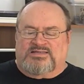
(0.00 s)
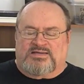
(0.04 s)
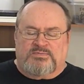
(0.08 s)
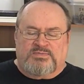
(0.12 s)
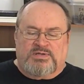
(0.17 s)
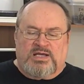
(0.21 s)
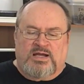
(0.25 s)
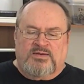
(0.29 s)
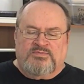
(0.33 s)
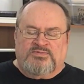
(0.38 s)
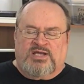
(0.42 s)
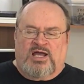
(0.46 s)

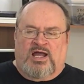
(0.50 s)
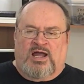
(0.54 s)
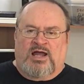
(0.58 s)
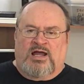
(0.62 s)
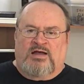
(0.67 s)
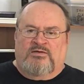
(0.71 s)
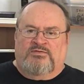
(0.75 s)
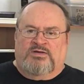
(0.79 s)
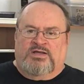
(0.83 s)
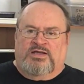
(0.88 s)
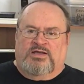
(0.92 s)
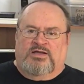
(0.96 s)
sometimes
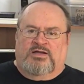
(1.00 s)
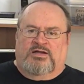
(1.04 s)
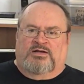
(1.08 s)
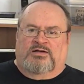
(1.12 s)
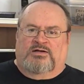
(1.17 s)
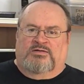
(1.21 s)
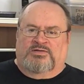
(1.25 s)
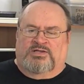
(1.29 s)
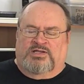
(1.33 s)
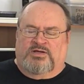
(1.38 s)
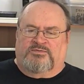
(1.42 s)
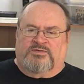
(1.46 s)
have
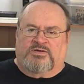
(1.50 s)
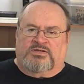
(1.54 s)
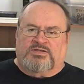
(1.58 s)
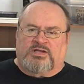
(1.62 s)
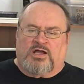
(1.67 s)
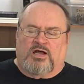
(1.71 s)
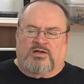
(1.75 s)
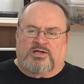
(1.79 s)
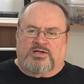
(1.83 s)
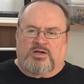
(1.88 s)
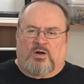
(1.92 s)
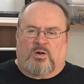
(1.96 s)
a
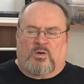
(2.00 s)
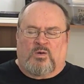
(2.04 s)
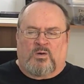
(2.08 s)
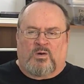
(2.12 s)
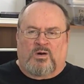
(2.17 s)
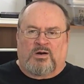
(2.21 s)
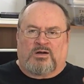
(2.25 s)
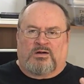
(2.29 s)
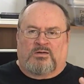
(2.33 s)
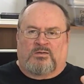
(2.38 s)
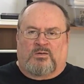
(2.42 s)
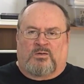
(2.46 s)
difficulty
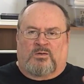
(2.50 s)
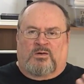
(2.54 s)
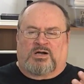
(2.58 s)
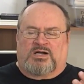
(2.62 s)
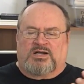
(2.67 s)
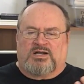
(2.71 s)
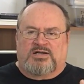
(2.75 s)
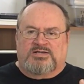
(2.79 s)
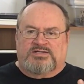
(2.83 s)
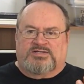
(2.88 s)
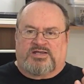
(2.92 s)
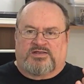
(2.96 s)

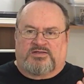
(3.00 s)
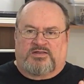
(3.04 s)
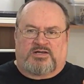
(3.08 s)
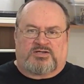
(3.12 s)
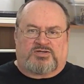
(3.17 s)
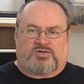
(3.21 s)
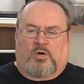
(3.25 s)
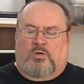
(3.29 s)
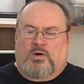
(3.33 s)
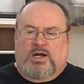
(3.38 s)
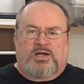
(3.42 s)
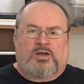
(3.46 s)
organizing
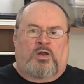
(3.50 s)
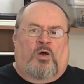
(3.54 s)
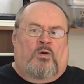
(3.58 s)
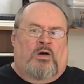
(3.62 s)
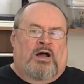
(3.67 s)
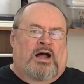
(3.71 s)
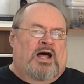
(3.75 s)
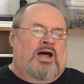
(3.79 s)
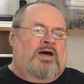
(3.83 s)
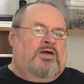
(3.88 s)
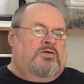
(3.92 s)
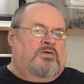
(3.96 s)
things, or I know
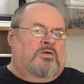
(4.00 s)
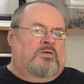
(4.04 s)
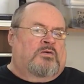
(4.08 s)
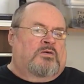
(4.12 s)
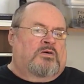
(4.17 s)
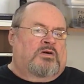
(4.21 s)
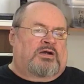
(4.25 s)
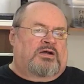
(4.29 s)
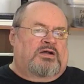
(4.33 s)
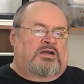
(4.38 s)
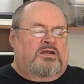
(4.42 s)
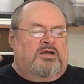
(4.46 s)
how to
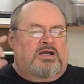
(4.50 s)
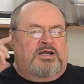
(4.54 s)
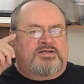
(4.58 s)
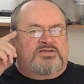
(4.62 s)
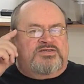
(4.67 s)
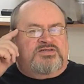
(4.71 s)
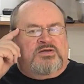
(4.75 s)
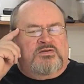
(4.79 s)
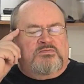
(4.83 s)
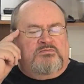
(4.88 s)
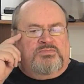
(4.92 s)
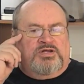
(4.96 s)

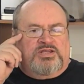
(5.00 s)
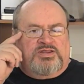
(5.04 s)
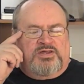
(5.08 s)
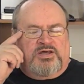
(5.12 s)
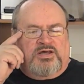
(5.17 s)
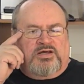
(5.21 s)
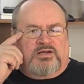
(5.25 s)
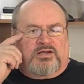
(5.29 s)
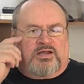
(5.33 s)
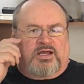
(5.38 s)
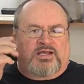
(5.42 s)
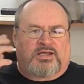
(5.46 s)
organize them, but
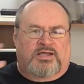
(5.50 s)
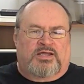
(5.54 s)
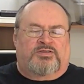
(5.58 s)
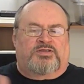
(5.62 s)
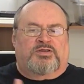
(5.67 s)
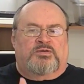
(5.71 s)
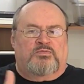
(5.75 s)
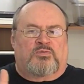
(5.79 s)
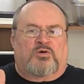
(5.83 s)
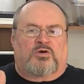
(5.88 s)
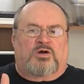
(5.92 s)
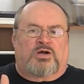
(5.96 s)
then I get
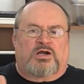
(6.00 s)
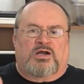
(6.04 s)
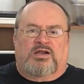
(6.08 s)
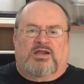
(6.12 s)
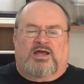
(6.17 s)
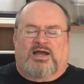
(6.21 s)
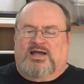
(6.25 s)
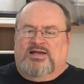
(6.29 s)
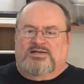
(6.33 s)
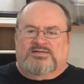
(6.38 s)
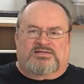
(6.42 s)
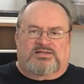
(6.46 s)
them
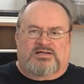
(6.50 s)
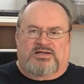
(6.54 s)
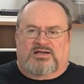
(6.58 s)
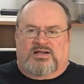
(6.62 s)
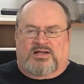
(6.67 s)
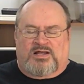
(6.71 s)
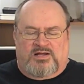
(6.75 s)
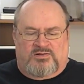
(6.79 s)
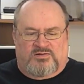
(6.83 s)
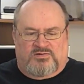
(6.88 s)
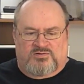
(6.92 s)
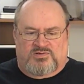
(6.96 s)
organized and
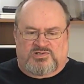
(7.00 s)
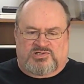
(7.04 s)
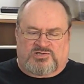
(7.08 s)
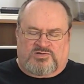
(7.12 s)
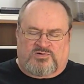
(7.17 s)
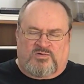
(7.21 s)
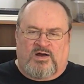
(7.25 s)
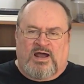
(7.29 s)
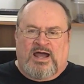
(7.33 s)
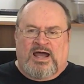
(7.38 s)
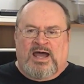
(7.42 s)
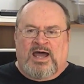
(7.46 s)
I lose
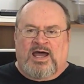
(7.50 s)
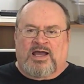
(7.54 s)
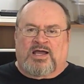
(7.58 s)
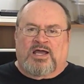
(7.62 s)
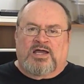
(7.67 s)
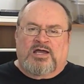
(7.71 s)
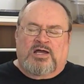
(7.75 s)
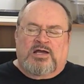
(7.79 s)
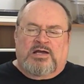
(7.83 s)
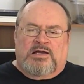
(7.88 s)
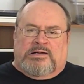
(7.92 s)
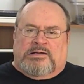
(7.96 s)
track.
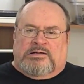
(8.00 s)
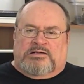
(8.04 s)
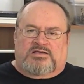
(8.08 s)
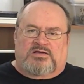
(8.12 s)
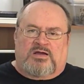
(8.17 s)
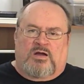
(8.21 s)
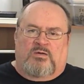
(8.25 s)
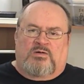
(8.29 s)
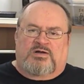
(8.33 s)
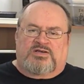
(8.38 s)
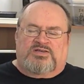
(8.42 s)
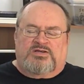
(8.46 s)

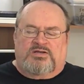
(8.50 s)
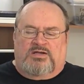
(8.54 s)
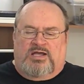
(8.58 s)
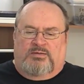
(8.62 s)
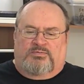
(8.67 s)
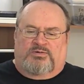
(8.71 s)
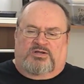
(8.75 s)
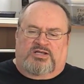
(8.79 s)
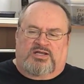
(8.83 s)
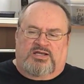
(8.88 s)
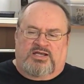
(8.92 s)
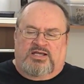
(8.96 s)
So I wasn't
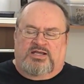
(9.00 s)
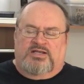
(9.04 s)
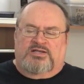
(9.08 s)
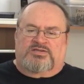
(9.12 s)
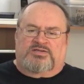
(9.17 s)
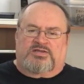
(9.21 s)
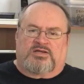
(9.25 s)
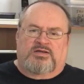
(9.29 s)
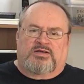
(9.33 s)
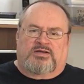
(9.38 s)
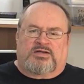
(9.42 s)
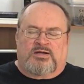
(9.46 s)
able to
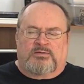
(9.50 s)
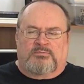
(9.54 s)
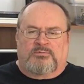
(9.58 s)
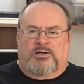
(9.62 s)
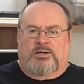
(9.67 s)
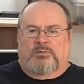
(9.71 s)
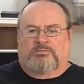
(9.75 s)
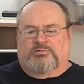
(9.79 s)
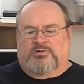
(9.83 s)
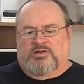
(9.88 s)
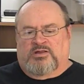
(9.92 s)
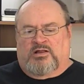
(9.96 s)
easily come
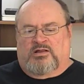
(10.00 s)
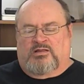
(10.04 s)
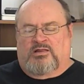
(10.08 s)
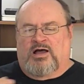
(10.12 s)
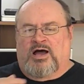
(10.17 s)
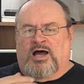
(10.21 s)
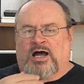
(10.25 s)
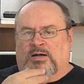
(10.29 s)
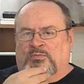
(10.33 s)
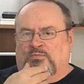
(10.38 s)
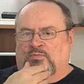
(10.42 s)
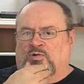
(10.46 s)
up with a
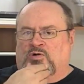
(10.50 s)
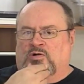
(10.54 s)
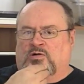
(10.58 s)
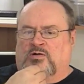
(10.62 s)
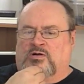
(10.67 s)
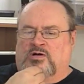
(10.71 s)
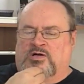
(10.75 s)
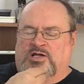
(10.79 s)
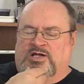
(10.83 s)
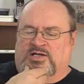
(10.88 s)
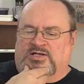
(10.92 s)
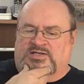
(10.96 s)
lot
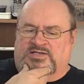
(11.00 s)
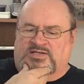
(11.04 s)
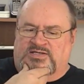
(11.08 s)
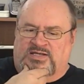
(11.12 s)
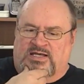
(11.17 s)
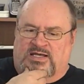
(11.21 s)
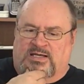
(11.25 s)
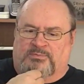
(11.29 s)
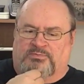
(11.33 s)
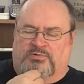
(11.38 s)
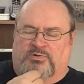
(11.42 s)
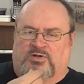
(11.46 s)
more
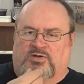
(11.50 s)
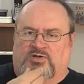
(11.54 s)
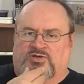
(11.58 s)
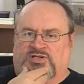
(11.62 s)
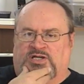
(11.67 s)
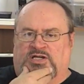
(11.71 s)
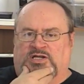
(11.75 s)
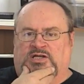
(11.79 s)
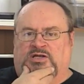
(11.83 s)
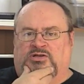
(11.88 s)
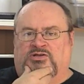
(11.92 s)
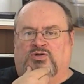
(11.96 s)
examples.
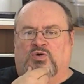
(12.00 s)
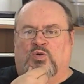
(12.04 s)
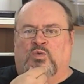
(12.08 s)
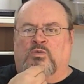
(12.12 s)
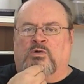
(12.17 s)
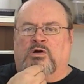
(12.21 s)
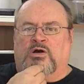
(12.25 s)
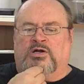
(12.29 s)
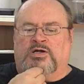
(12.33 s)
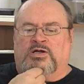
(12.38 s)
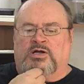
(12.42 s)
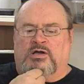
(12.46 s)
I need to
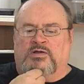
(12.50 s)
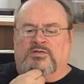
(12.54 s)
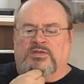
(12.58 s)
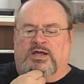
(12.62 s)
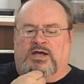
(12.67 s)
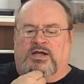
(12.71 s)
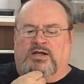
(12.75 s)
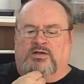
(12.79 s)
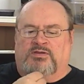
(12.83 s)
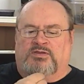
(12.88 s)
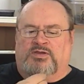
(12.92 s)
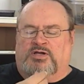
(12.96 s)
work on
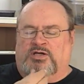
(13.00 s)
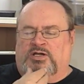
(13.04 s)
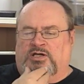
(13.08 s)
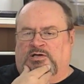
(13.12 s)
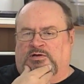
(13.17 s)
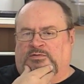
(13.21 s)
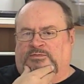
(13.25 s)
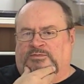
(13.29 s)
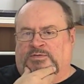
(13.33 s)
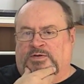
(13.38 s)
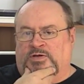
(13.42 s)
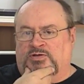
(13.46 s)
that in the
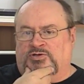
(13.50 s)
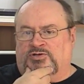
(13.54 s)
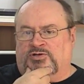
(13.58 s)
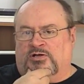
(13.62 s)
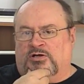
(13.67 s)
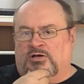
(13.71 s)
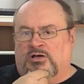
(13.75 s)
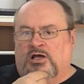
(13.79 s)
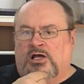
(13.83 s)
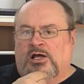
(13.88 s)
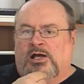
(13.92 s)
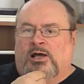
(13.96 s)
near
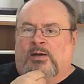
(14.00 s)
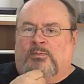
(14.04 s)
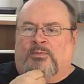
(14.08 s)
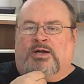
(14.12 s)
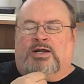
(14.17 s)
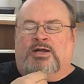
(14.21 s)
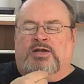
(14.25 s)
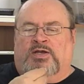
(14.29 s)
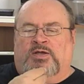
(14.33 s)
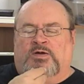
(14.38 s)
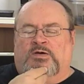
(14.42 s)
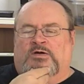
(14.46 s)
future, but
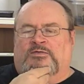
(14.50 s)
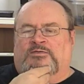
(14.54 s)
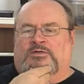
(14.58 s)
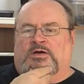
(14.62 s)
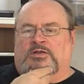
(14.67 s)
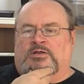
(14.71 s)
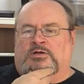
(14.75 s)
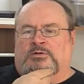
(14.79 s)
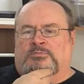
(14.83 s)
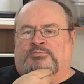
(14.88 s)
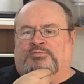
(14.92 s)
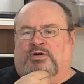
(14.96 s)
I do have
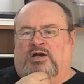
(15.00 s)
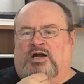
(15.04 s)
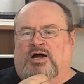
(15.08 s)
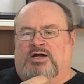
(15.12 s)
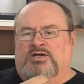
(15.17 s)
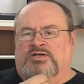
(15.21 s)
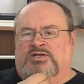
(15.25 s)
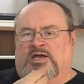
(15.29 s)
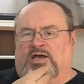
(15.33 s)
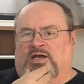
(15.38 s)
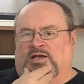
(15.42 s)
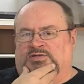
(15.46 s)
other
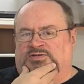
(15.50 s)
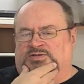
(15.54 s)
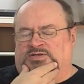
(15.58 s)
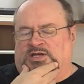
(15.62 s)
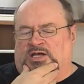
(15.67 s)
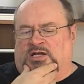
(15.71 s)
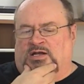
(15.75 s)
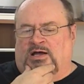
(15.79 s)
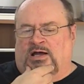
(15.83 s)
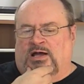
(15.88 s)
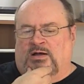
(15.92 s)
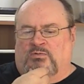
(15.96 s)
projects
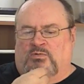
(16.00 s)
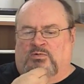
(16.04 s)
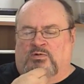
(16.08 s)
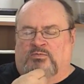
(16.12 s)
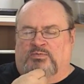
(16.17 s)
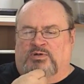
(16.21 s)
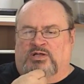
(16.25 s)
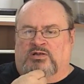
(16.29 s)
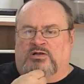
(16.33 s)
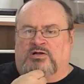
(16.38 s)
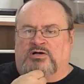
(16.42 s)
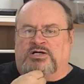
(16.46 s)
that I will
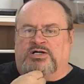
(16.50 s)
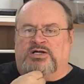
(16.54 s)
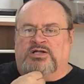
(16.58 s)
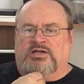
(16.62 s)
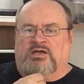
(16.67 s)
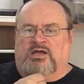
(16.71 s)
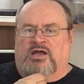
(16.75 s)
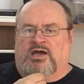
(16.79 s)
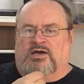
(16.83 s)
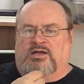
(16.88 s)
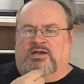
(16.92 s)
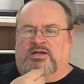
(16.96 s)
be looking
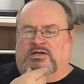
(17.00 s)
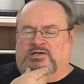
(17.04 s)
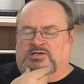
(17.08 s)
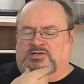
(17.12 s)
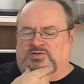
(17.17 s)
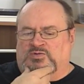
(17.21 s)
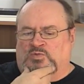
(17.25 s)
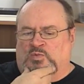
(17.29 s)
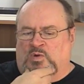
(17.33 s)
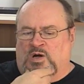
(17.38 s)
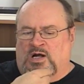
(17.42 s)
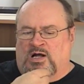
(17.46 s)
at
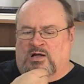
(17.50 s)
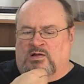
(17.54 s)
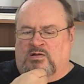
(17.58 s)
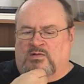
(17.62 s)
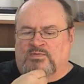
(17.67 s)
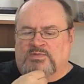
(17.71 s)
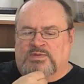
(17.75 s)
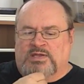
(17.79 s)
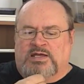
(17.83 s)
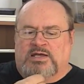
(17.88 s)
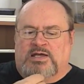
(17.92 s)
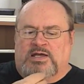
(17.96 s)
as well.